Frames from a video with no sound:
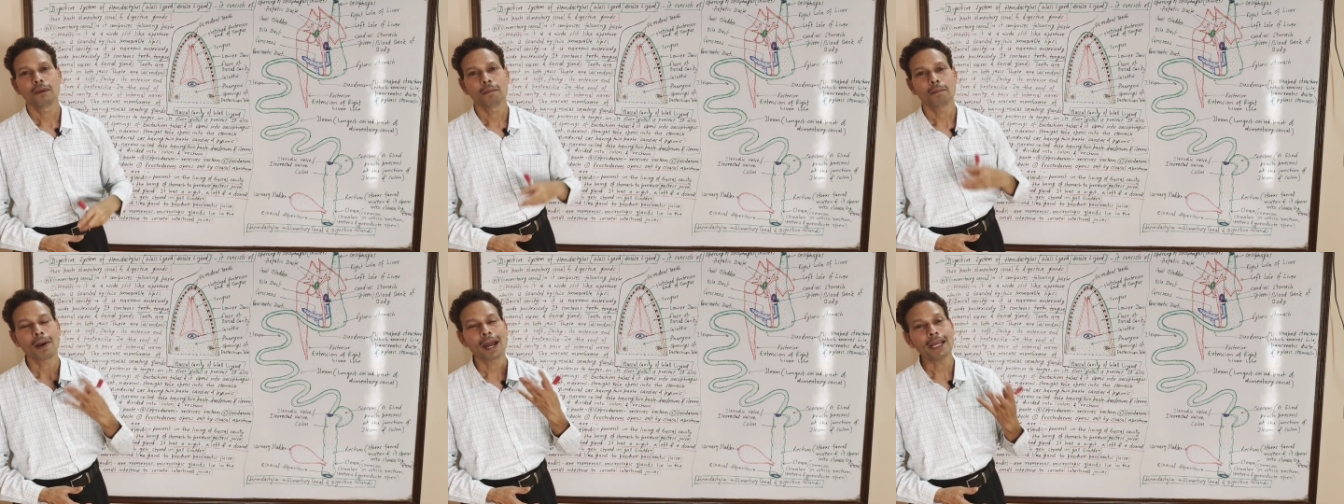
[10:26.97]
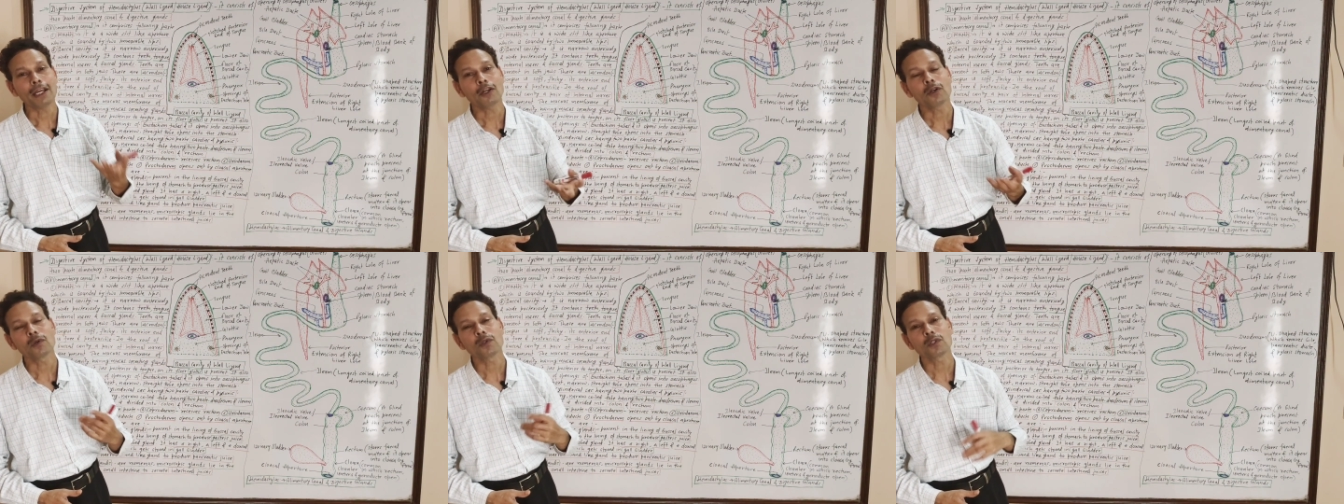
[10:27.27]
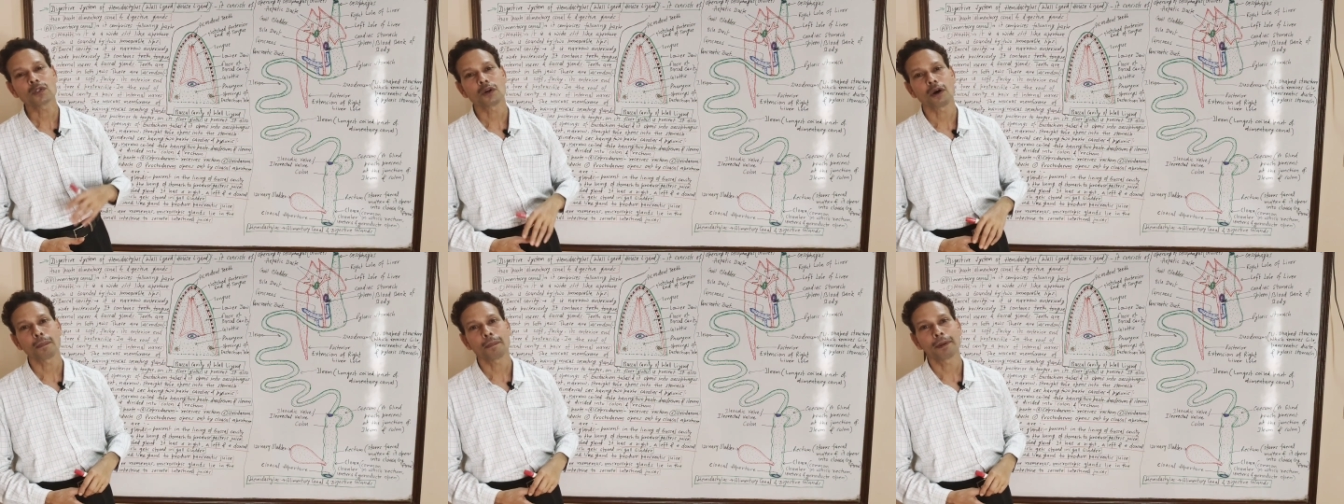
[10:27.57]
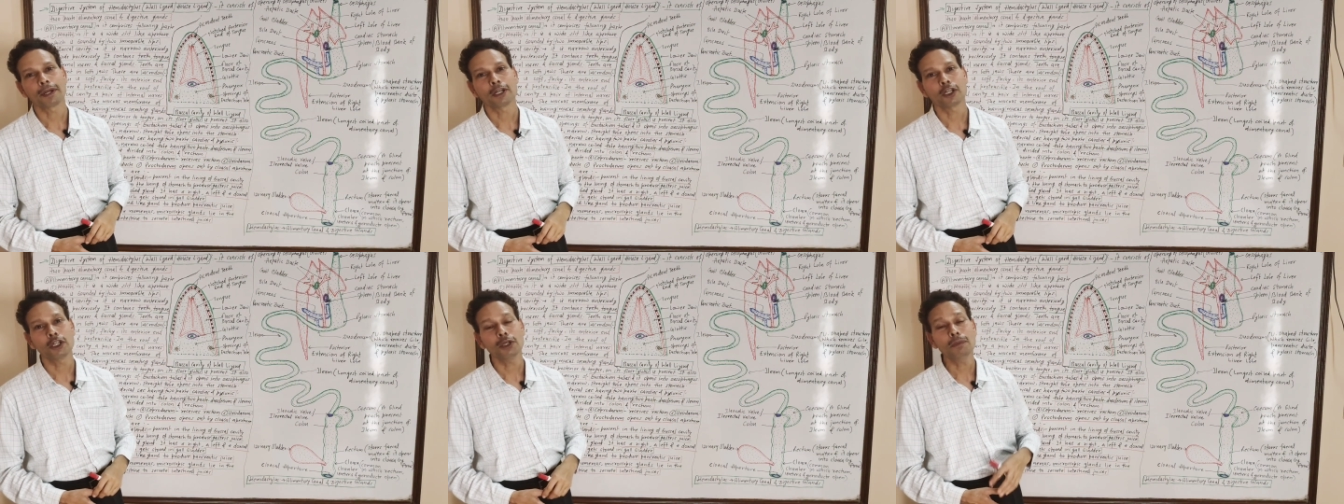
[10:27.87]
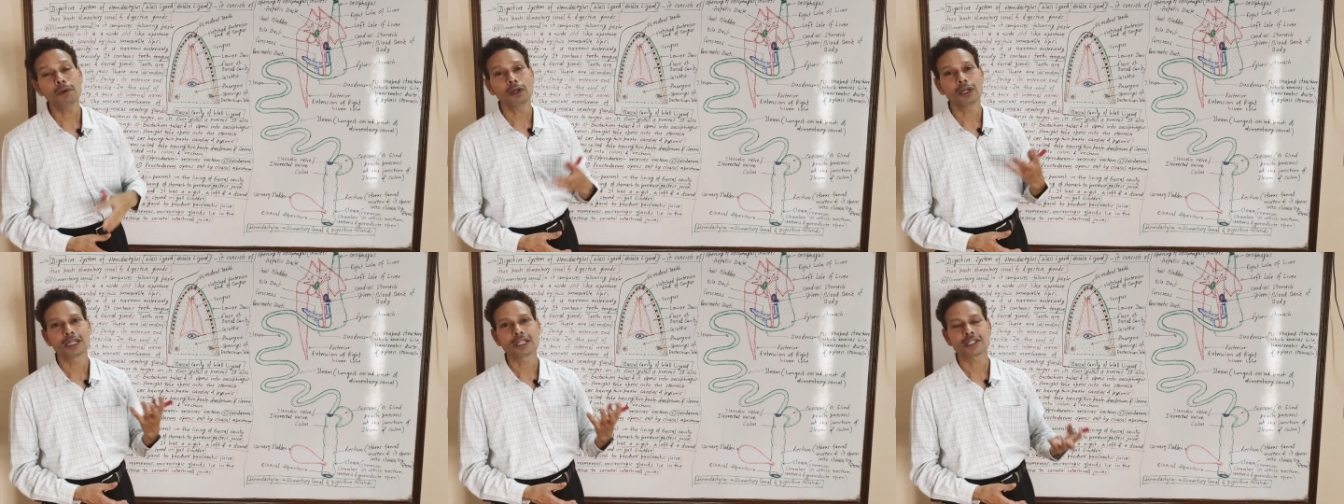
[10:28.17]
microscopic
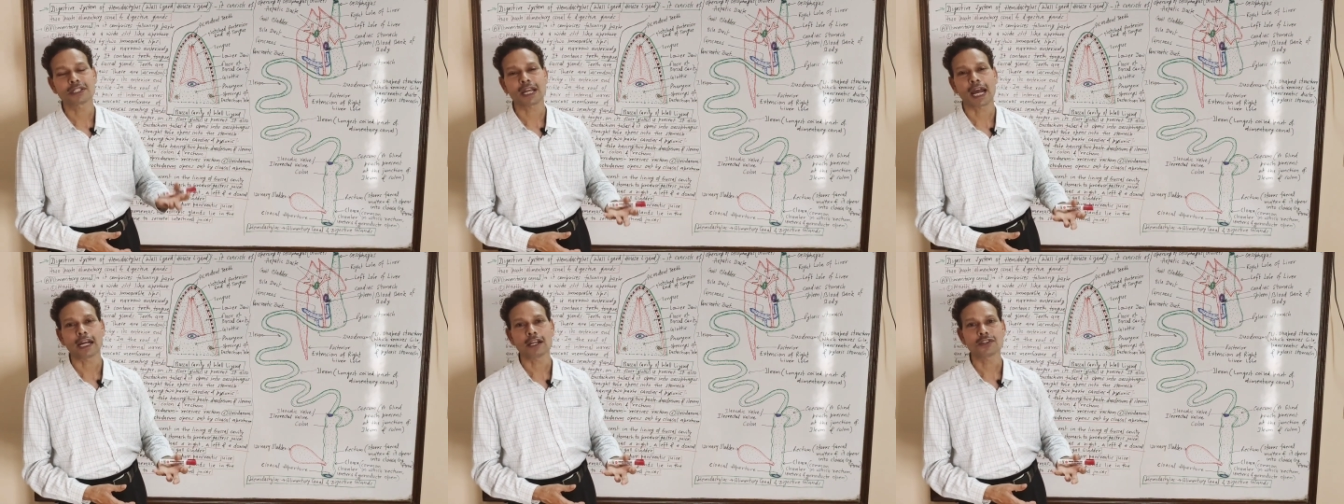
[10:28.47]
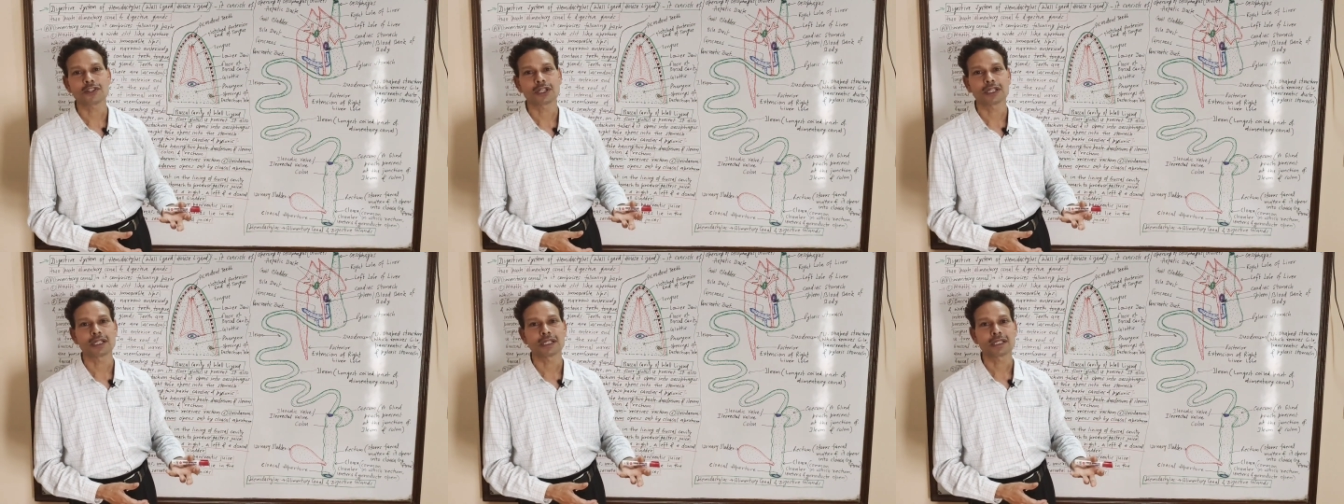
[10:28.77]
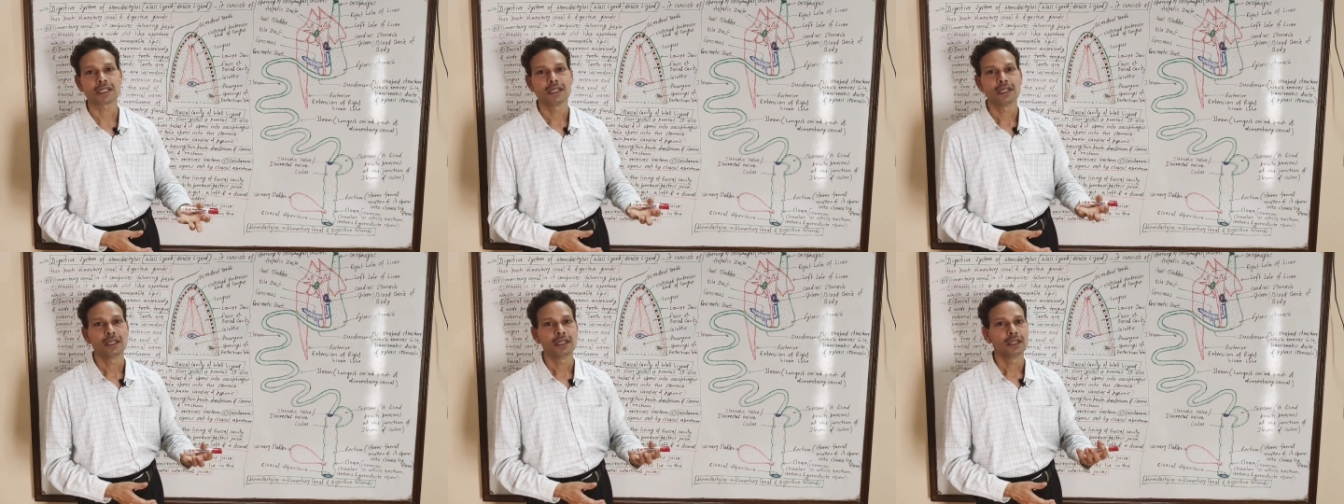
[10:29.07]
tubular structures,